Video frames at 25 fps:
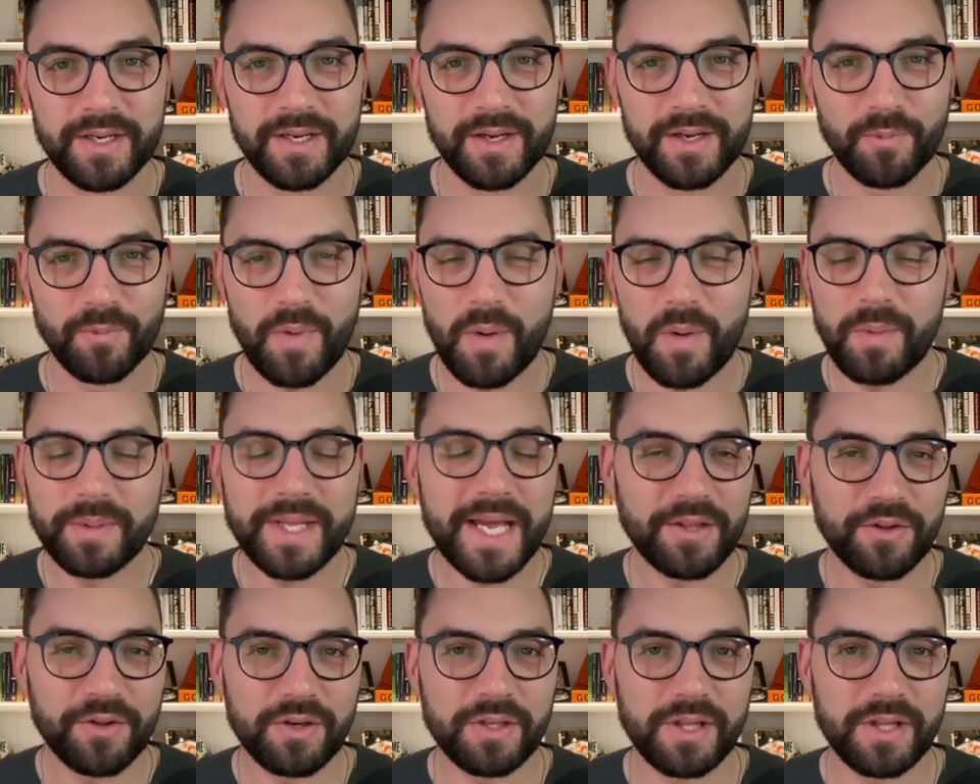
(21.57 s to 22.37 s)
what would
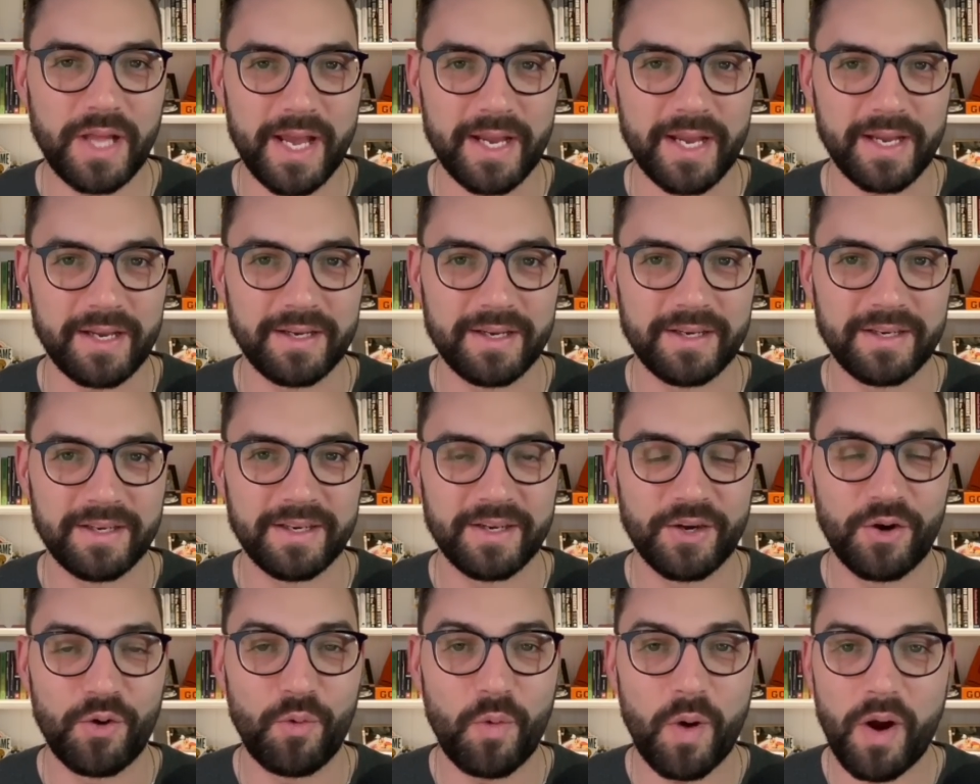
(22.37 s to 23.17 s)
that look like?
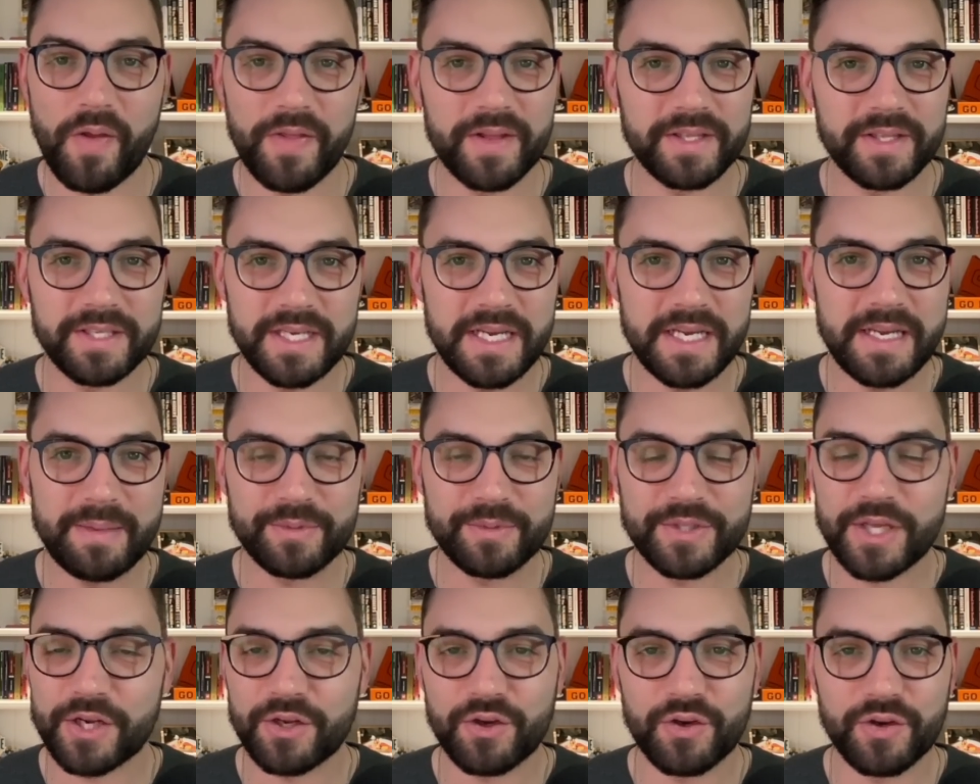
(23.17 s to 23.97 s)
Who are the teams
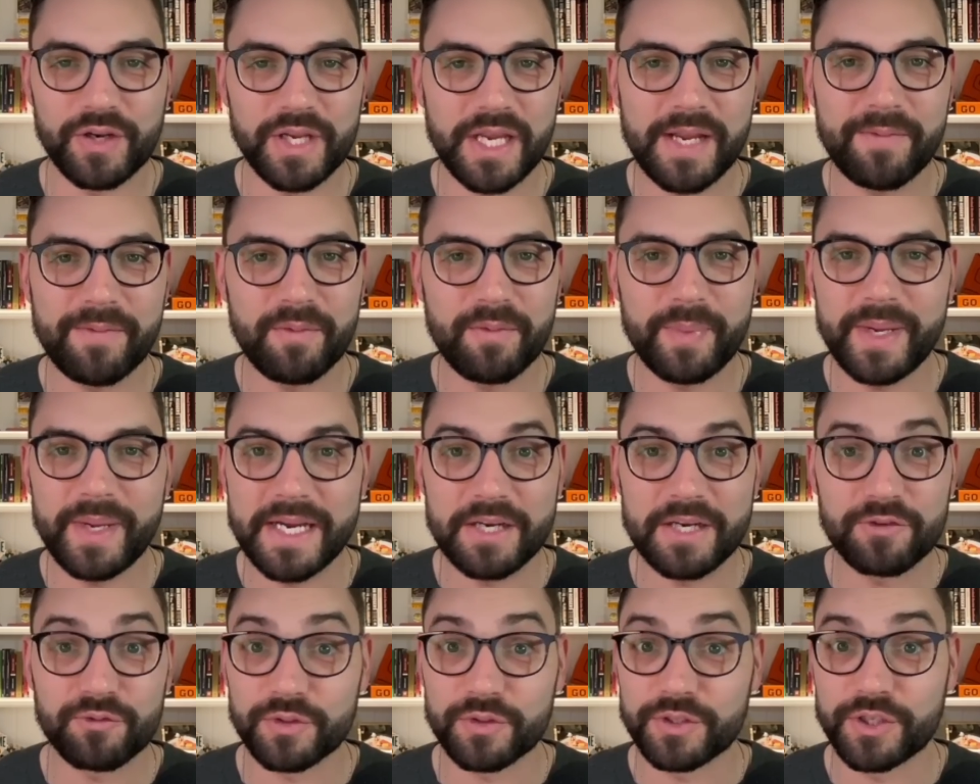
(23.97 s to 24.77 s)
that could even be
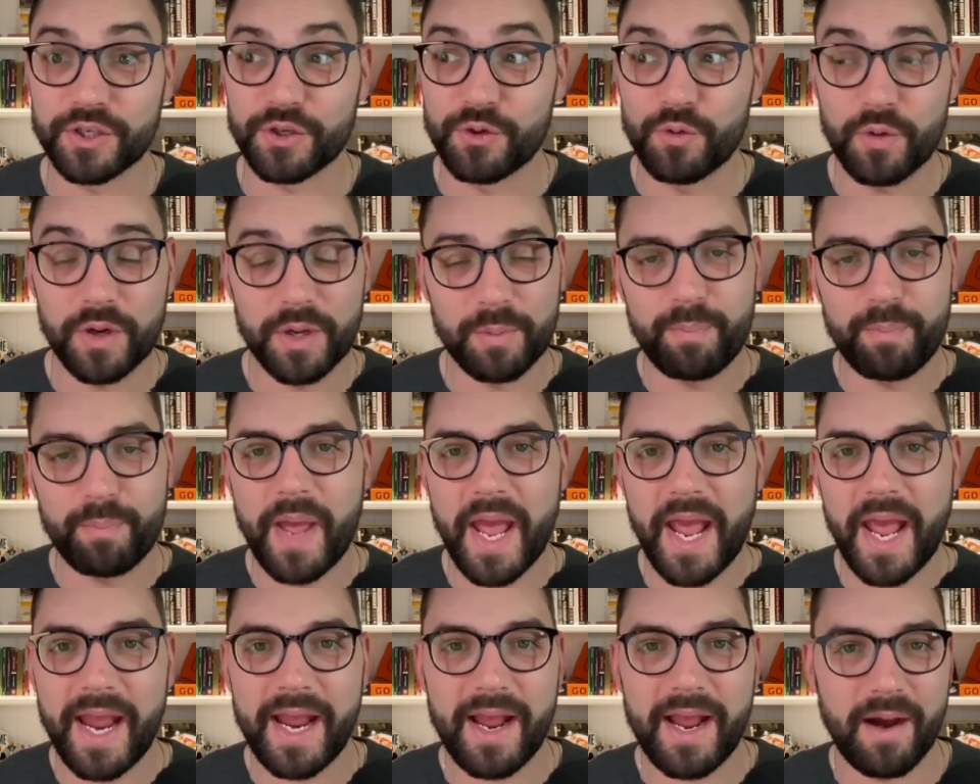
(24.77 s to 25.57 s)
interested, who could
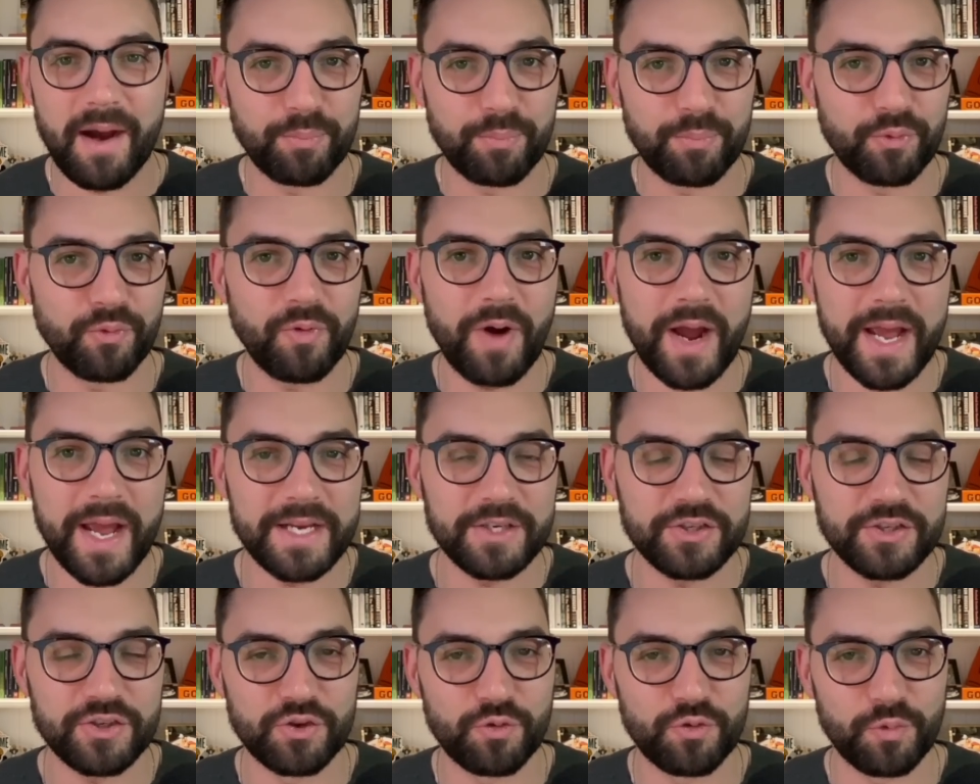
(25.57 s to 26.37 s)
pay a
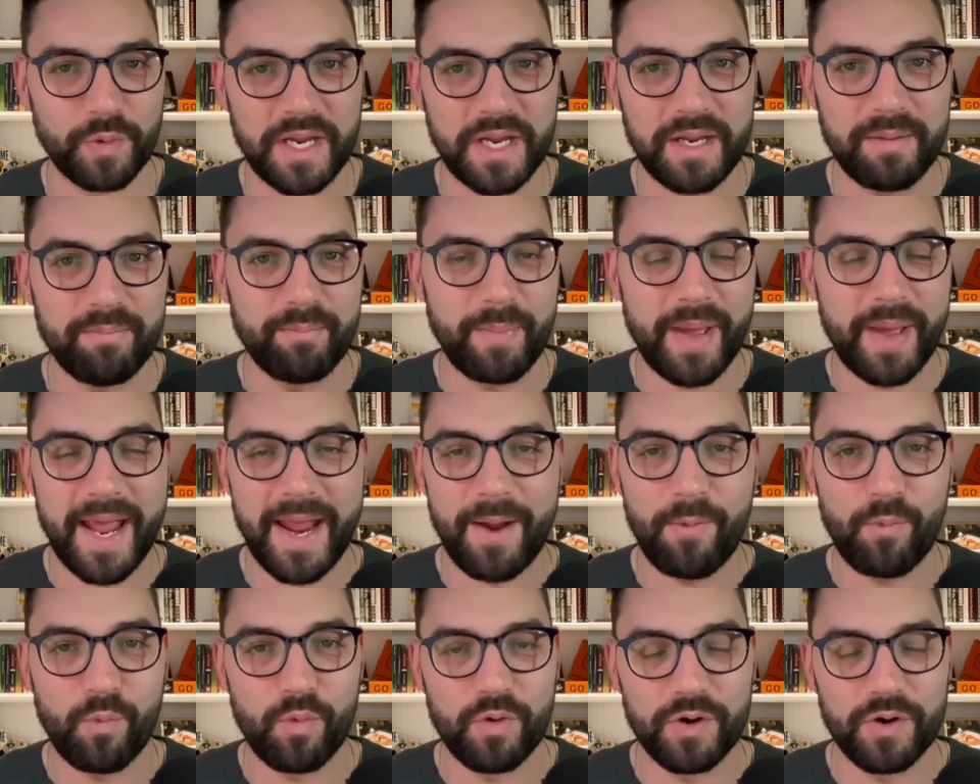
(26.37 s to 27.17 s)
price Green Bay
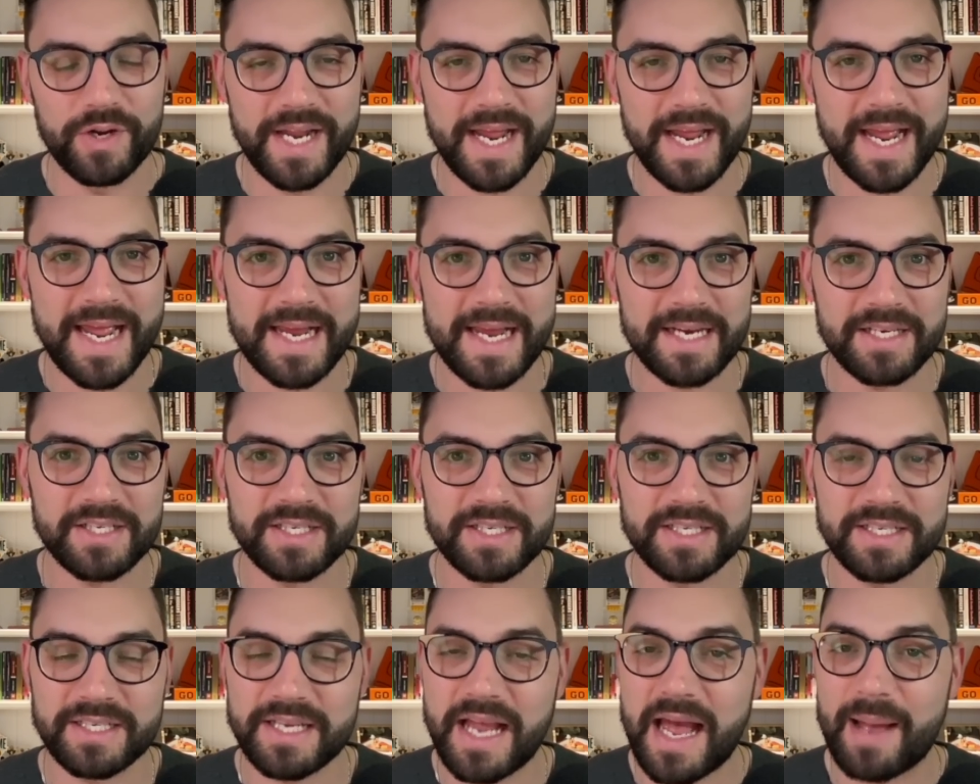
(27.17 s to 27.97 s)
would
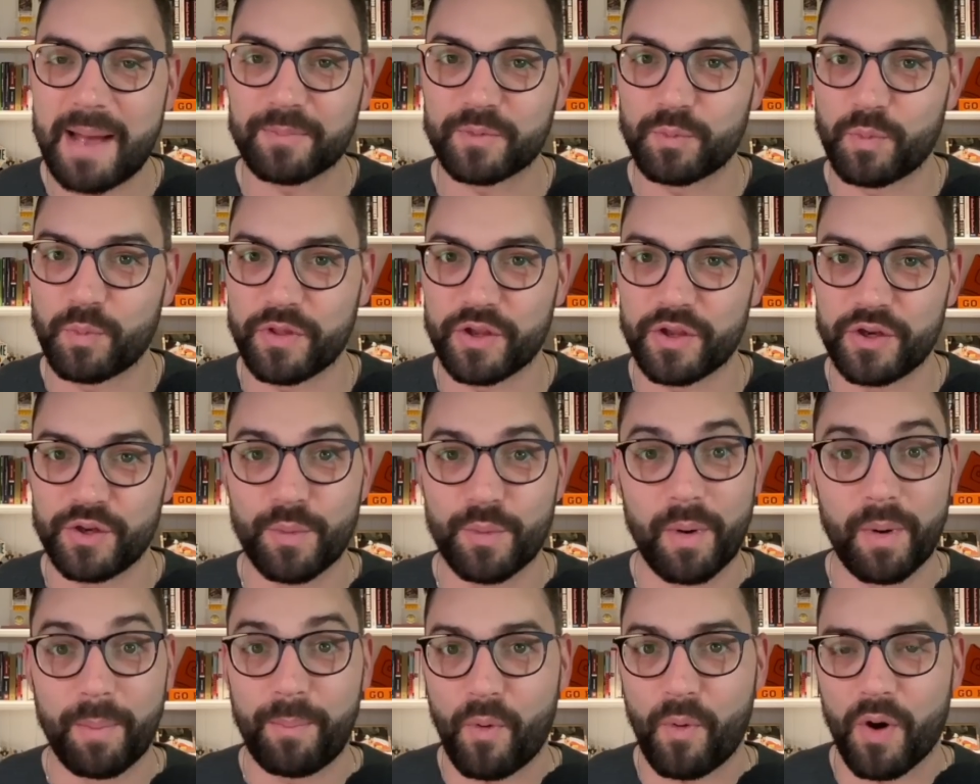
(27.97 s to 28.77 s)
accept, with a new
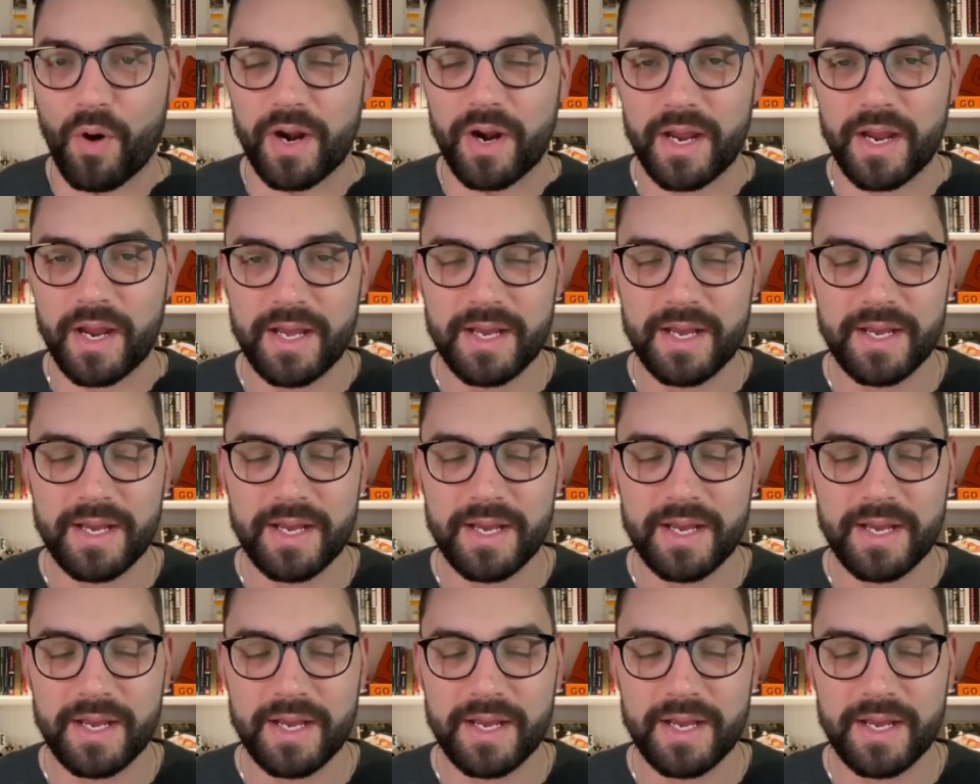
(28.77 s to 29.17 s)
report